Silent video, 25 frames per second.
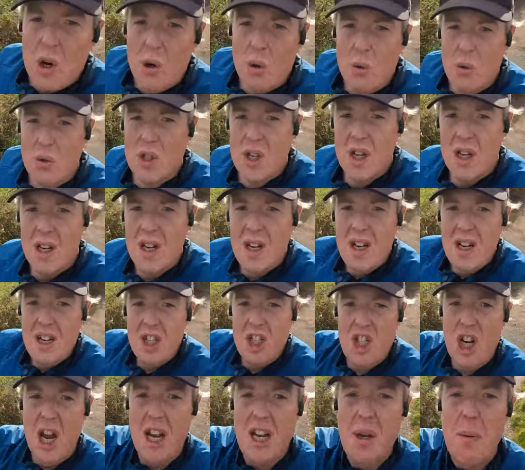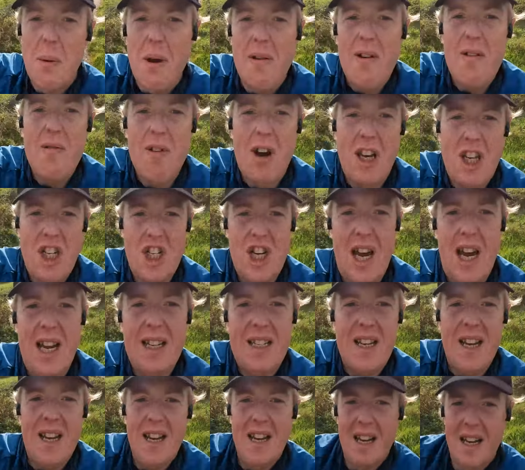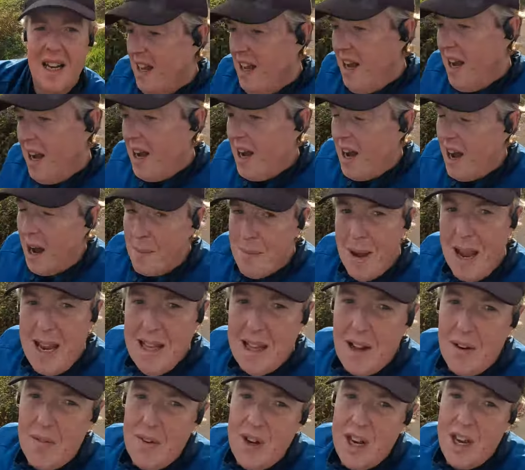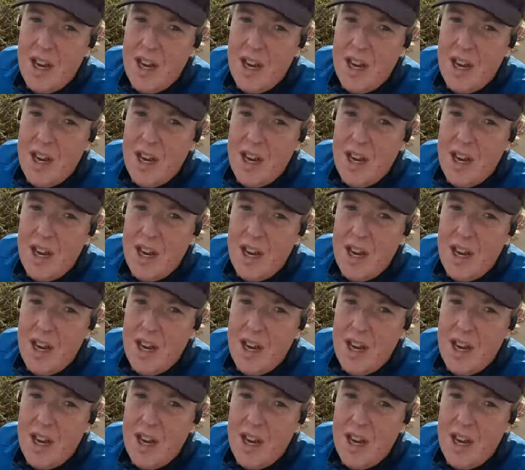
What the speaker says: I called January Run Chat. I made that